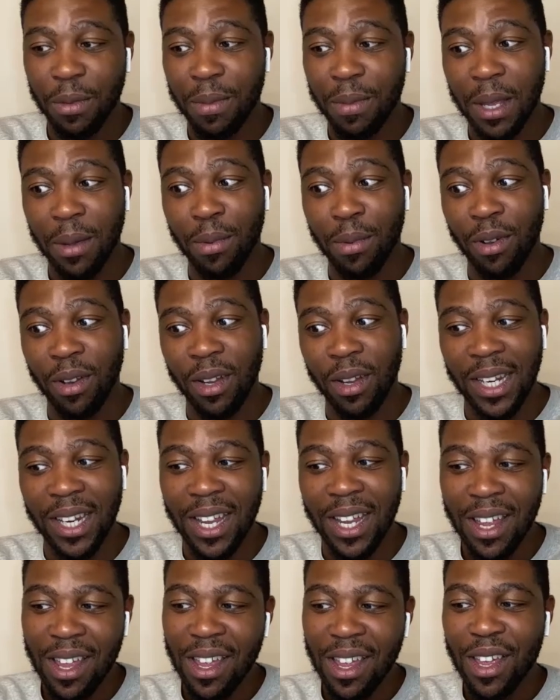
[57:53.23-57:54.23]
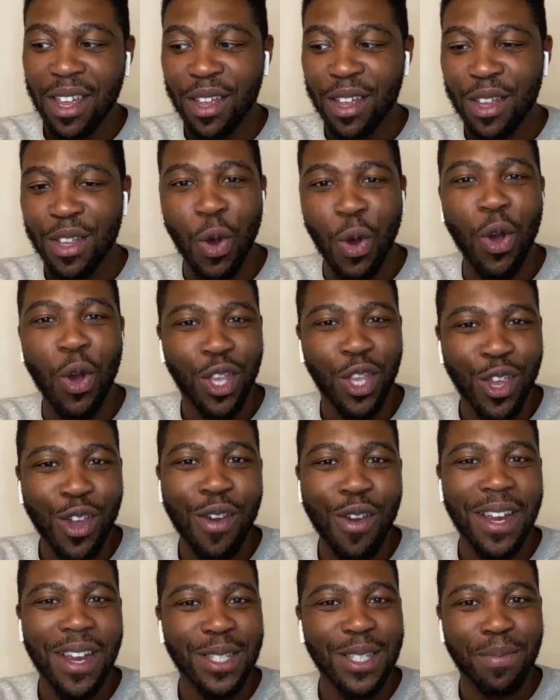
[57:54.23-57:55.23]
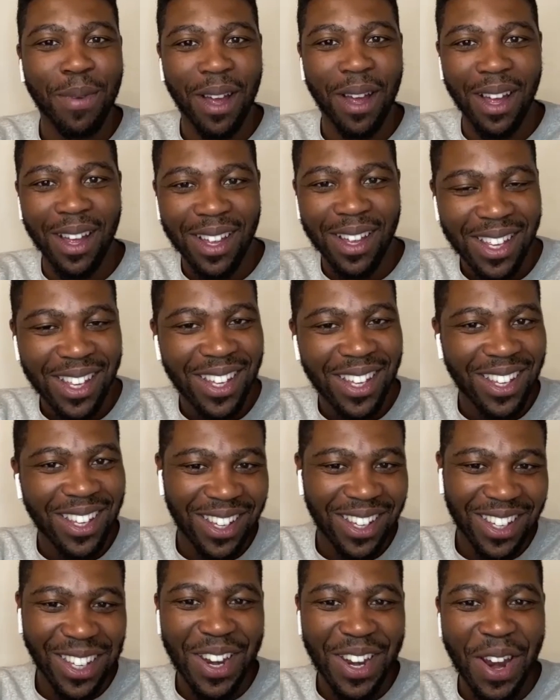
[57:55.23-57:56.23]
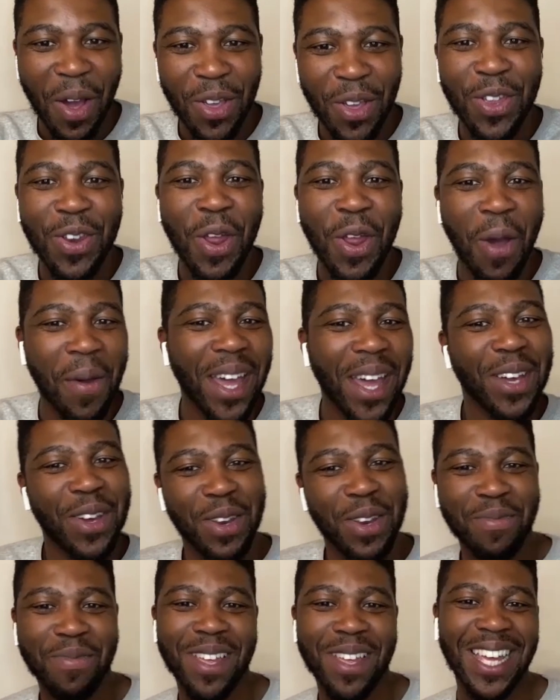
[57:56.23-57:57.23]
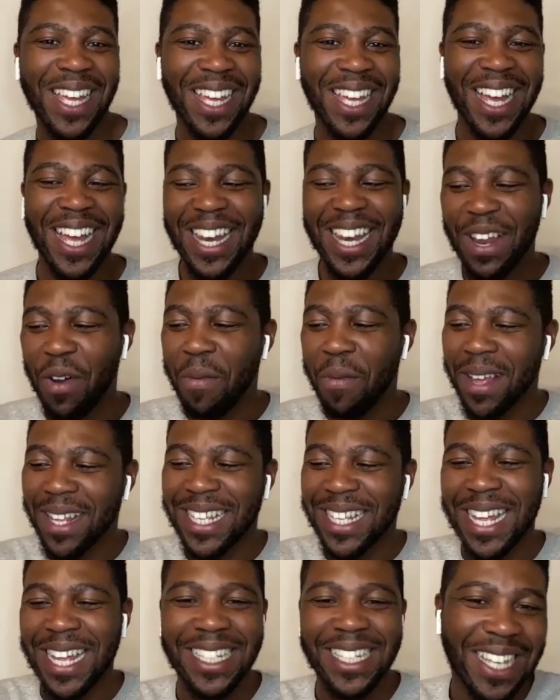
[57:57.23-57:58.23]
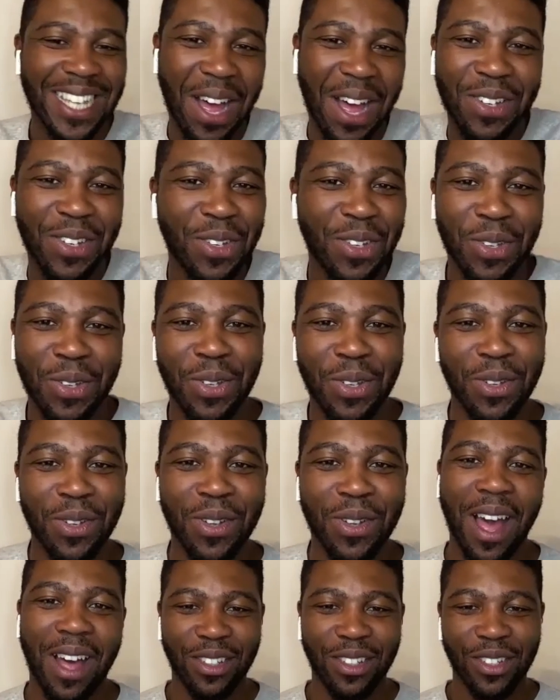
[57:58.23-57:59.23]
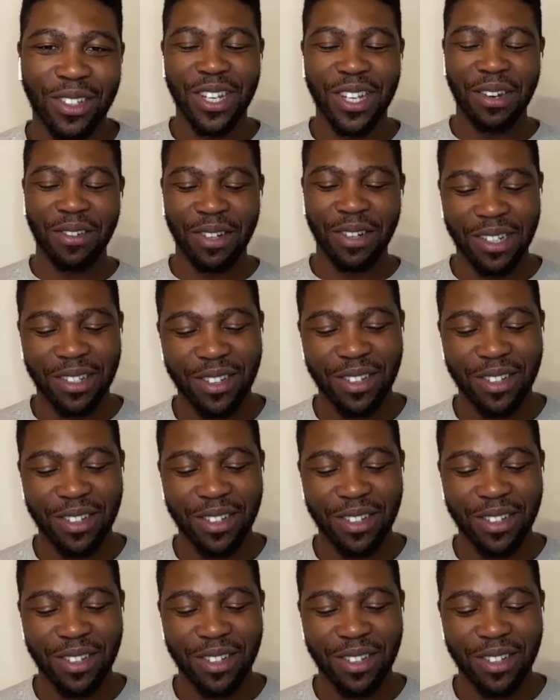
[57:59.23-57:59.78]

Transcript: with people, and you're curious, but it could be a little bit tense. How do you generally